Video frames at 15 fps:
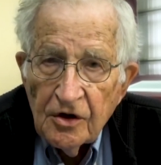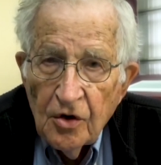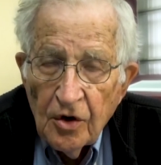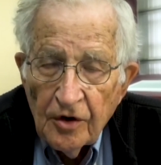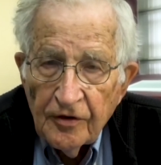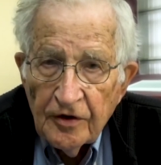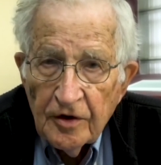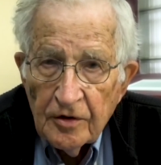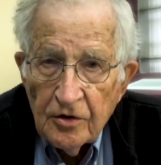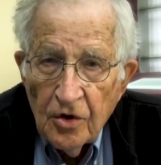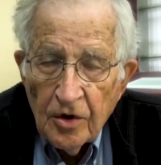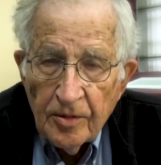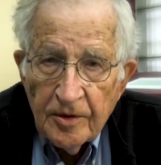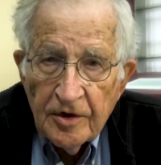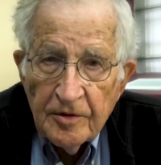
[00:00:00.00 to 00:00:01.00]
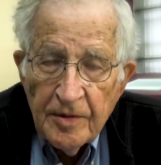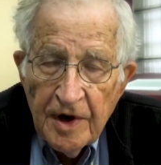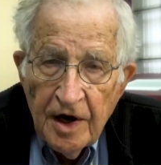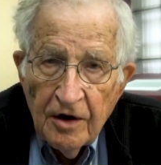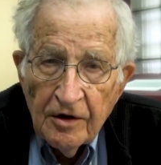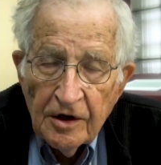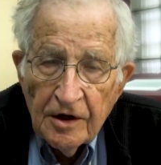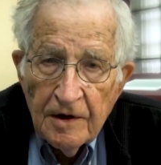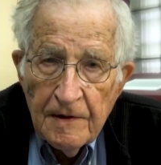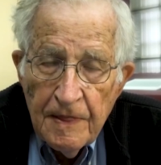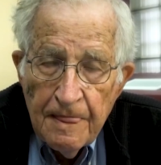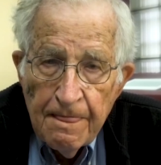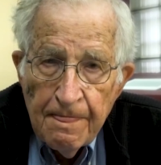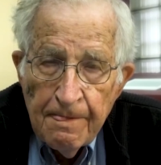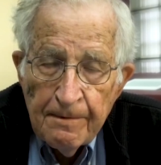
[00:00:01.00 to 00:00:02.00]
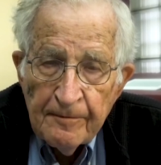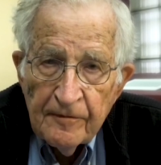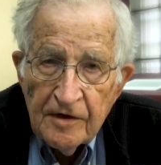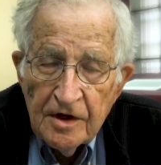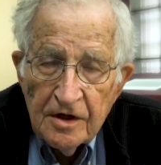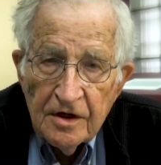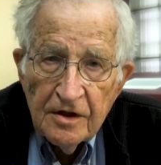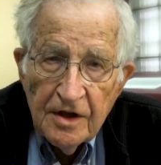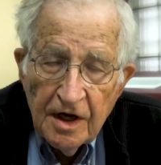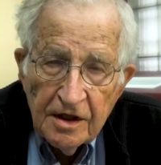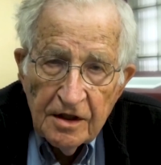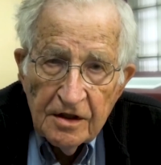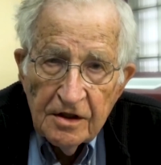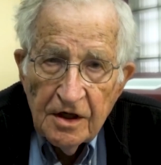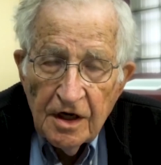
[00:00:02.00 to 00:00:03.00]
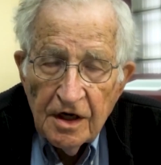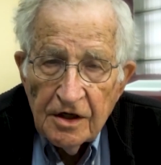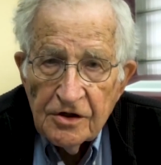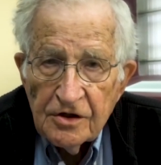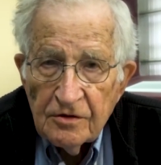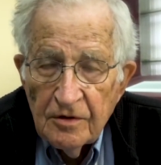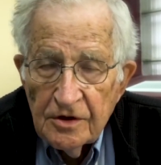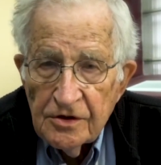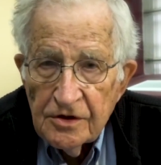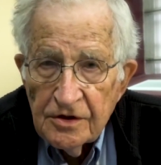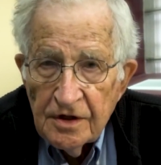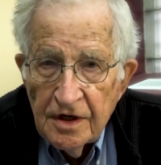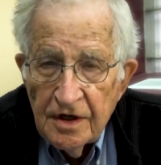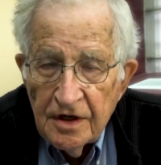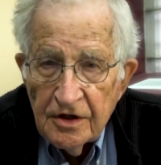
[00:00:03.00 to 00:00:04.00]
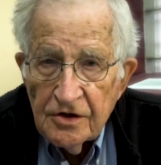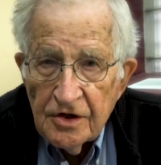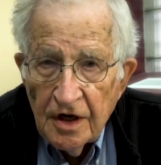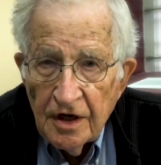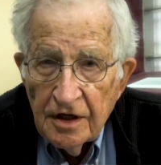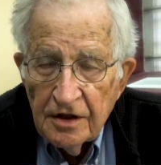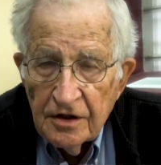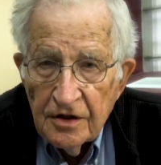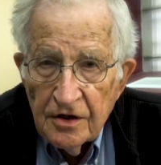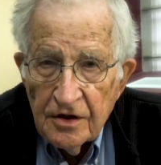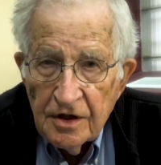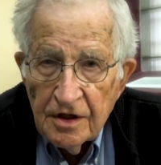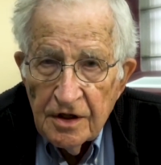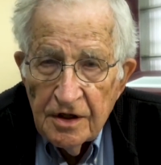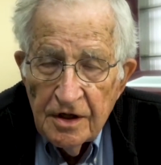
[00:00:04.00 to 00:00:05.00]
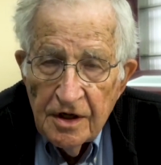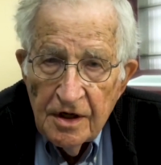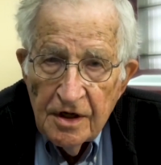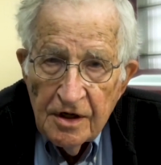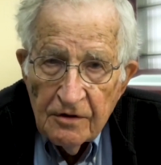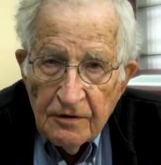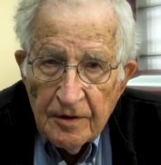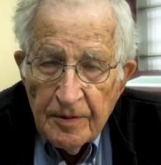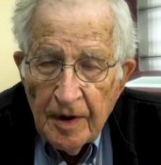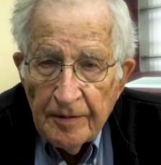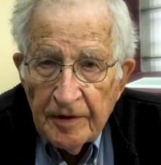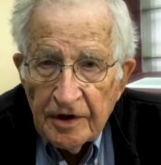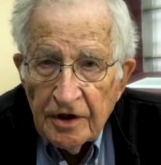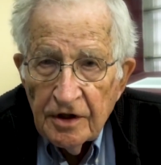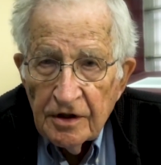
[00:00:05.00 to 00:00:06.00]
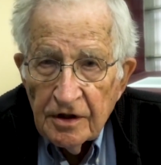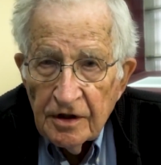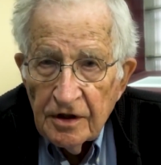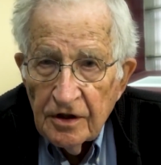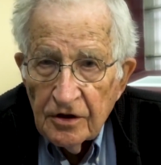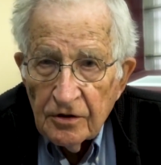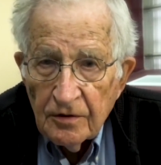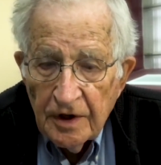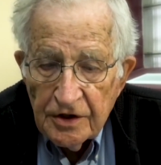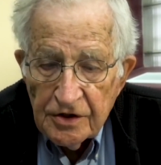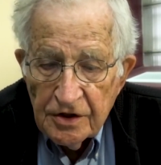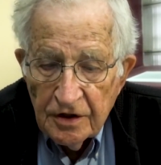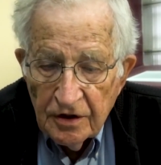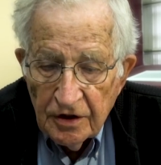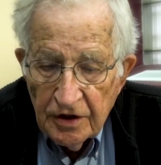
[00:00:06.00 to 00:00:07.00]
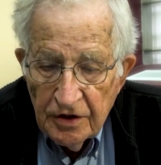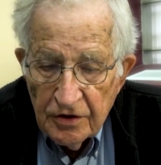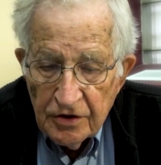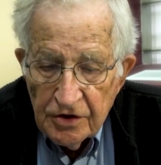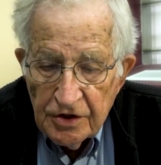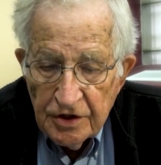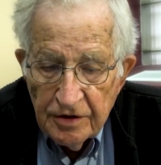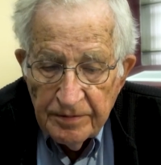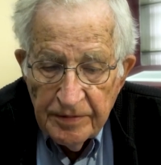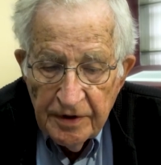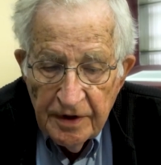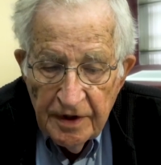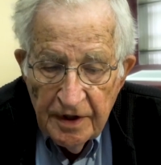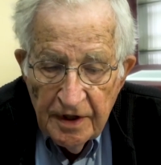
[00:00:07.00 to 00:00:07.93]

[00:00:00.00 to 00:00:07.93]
Corporate power, that task was assigned to the Republican congressional leadership.